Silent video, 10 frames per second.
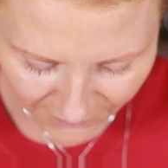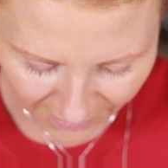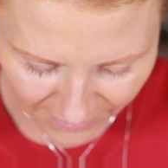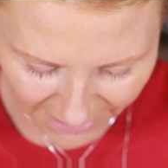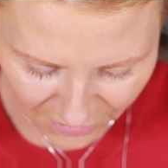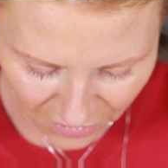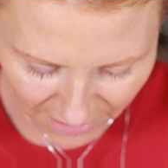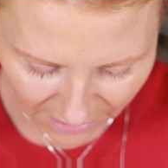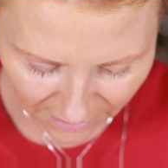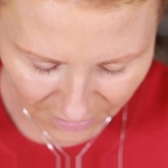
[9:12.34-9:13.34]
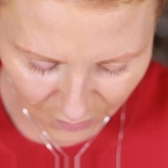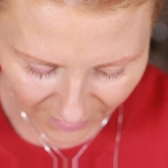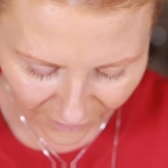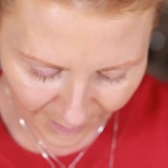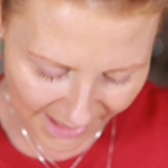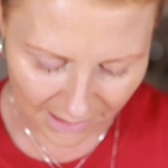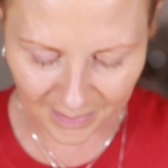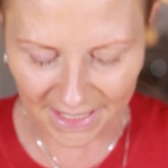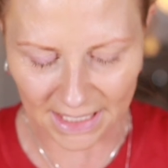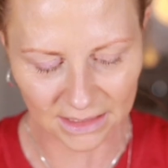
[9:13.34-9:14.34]
Foundation 12 Pan
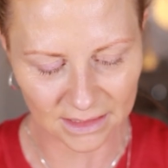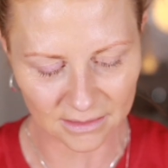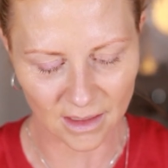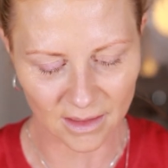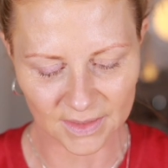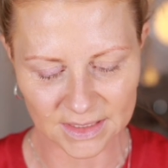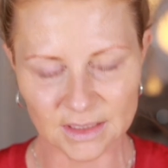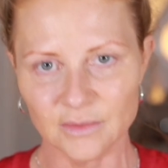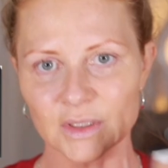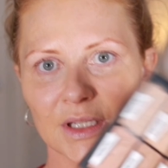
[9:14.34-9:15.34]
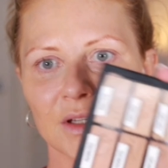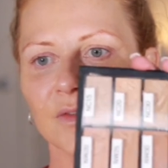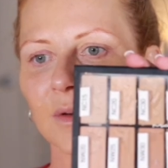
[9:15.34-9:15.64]
Palette, obviously really good